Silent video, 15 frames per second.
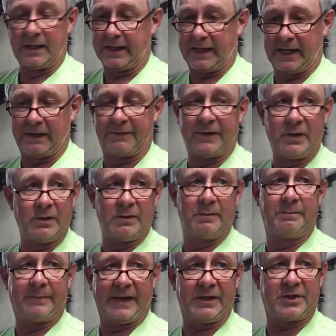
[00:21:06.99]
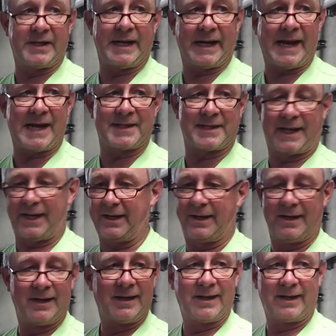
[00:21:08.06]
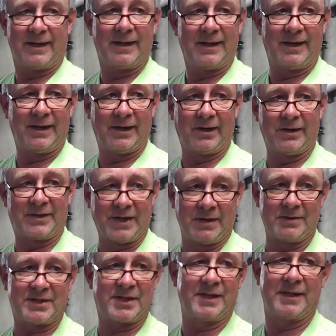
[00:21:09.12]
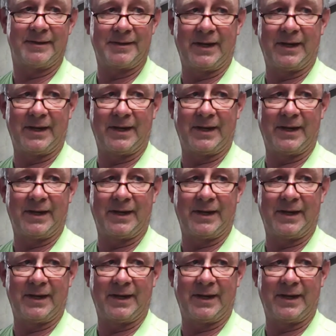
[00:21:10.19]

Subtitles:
again, if you pinch that gasket, you're toast.